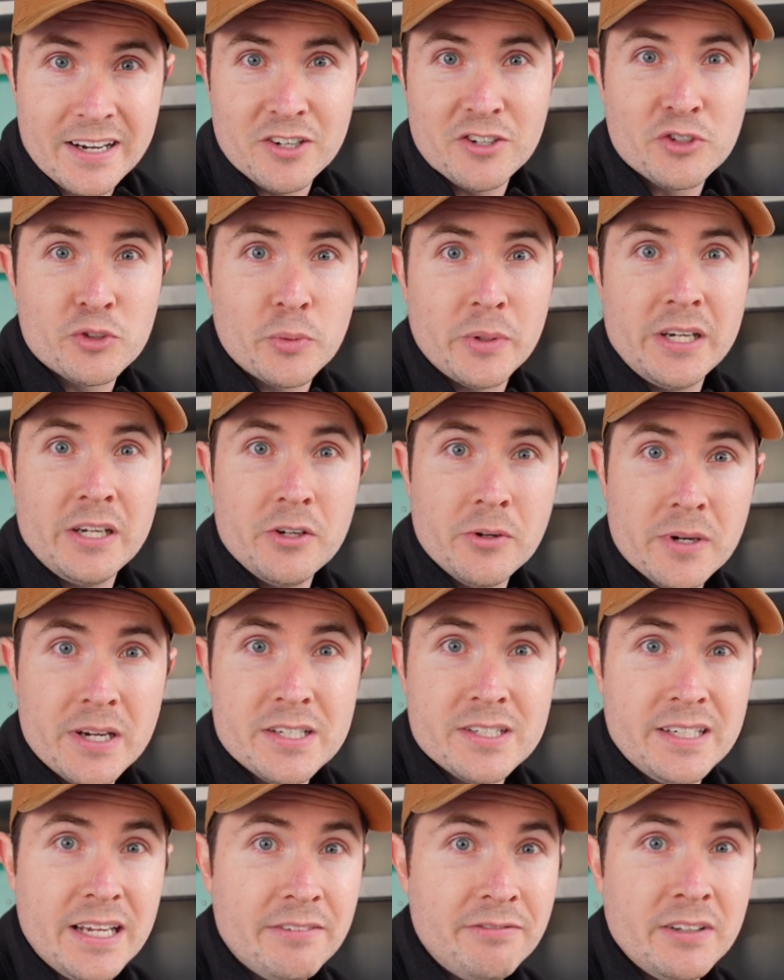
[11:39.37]
under 20
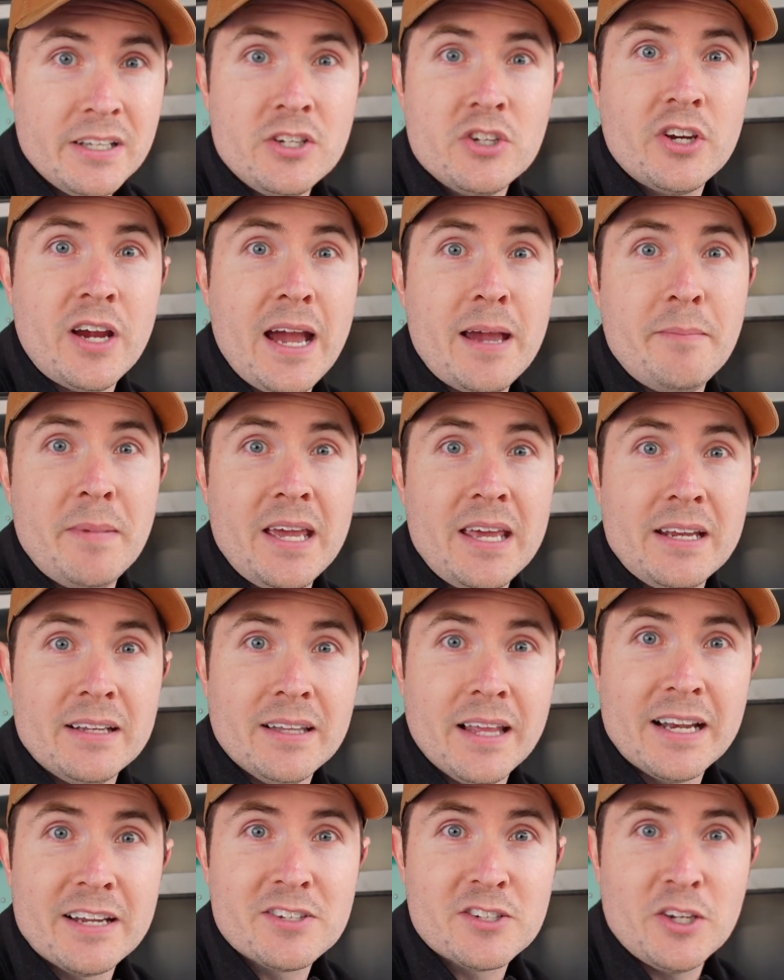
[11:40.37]
degrees, definitely chime in and
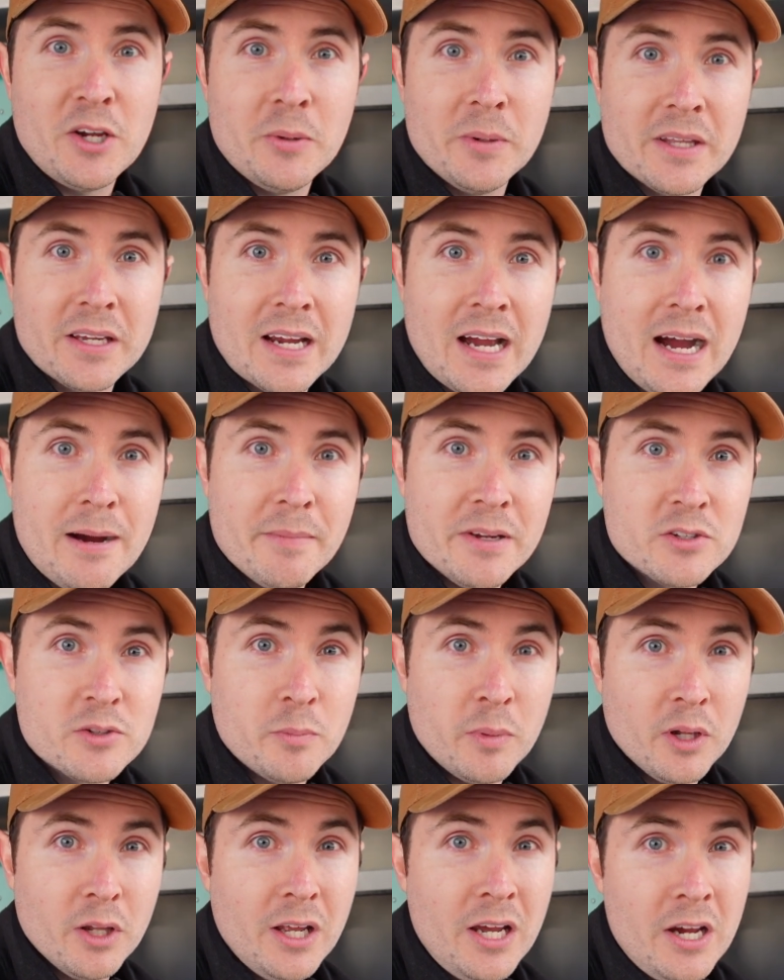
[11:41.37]
let us know in the comments
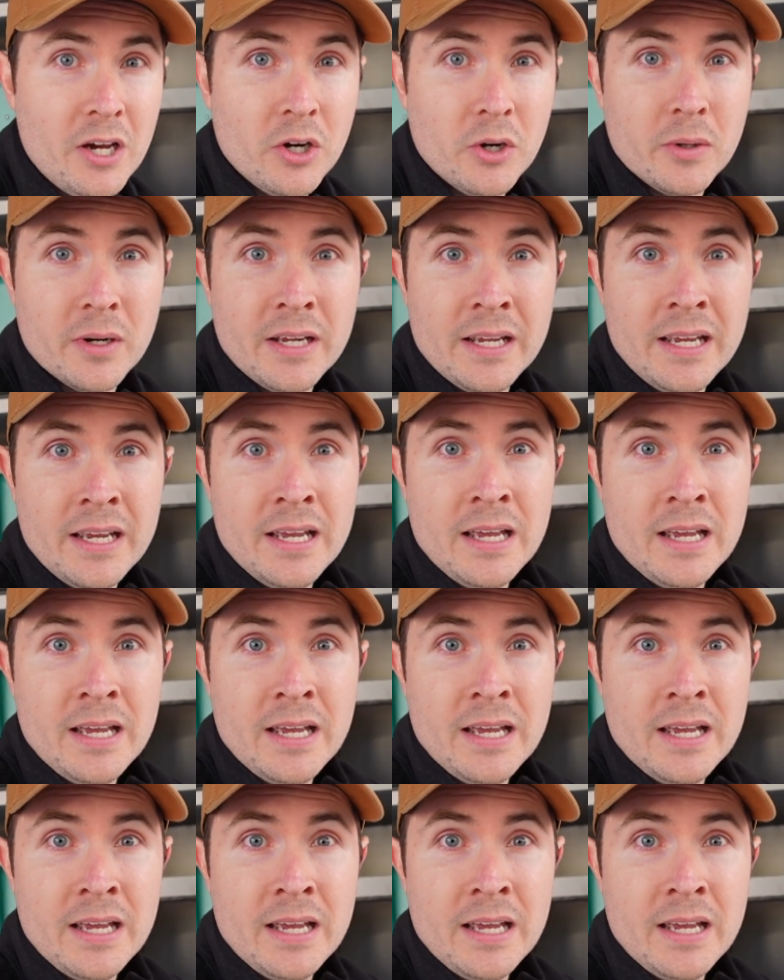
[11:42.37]
below.